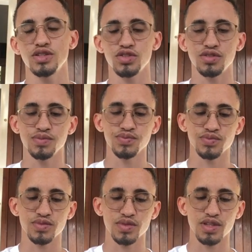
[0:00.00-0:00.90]
So,
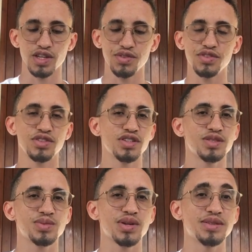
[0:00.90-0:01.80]
if you're not
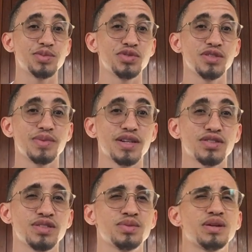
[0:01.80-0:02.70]
subscribed to PewDiePie,
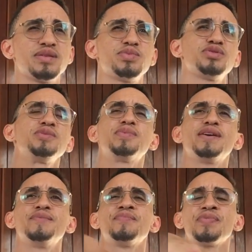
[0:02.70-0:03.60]
go subscribe to
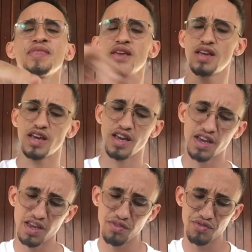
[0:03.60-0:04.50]
PewDiePie.
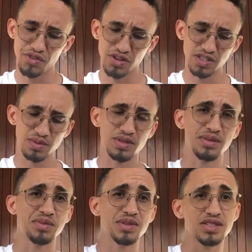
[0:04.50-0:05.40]
If you're not
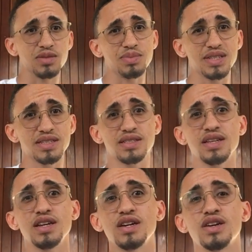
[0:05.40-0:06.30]
subscribed to Mr. Beast,
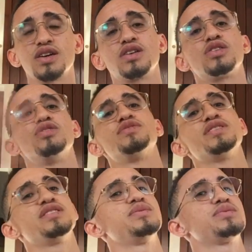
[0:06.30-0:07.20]
go over
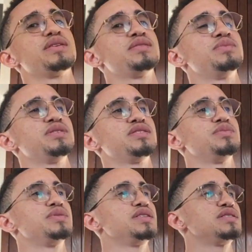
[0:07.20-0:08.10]
there, subscribe to
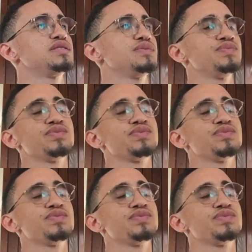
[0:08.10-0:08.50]
Mr. Beast.